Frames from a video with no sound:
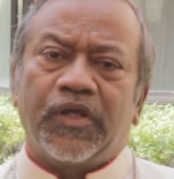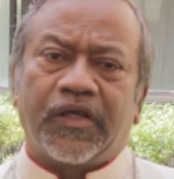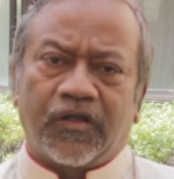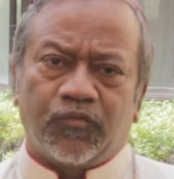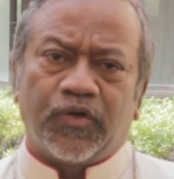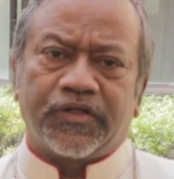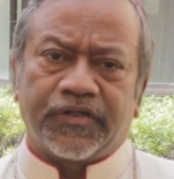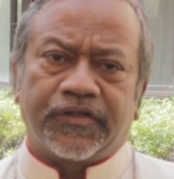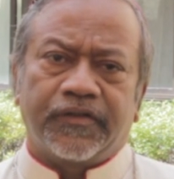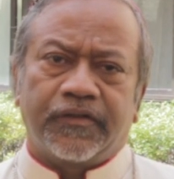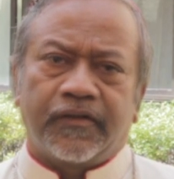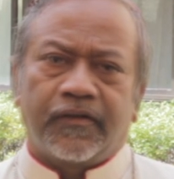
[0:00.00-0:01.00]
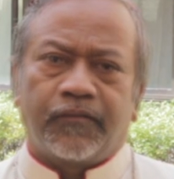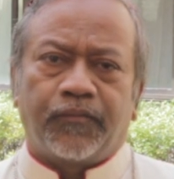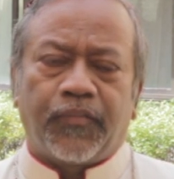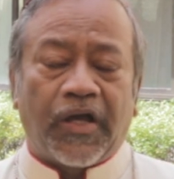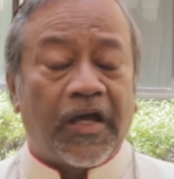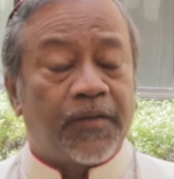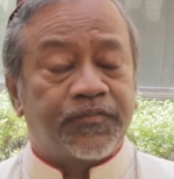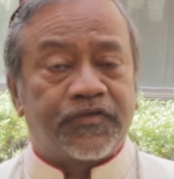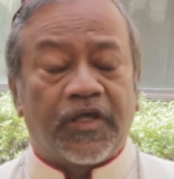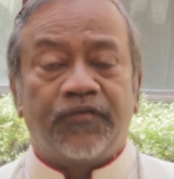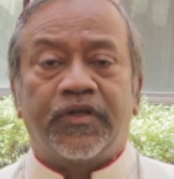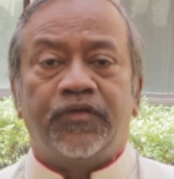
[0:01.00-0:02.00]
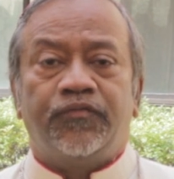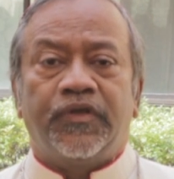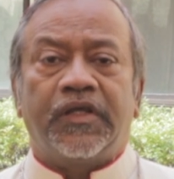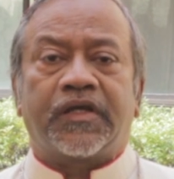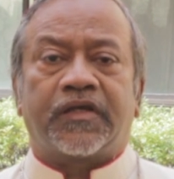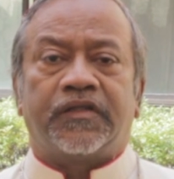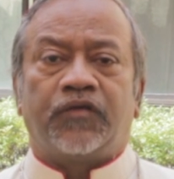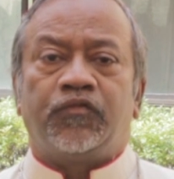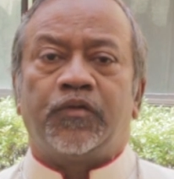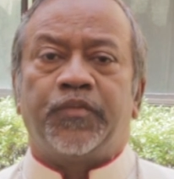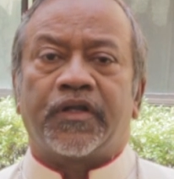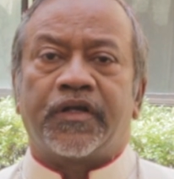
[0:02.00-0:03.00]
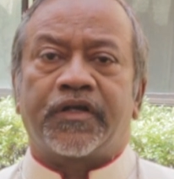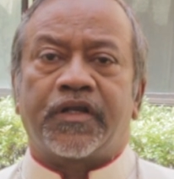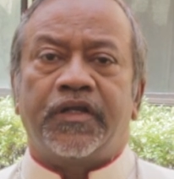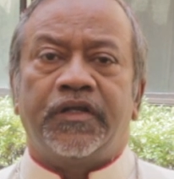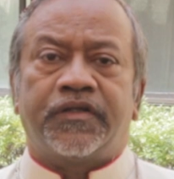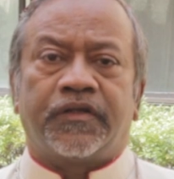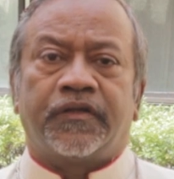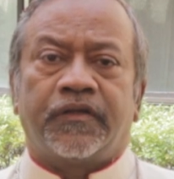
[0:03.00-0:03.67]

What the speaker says: be converted. Perhaps every week there will be a retreat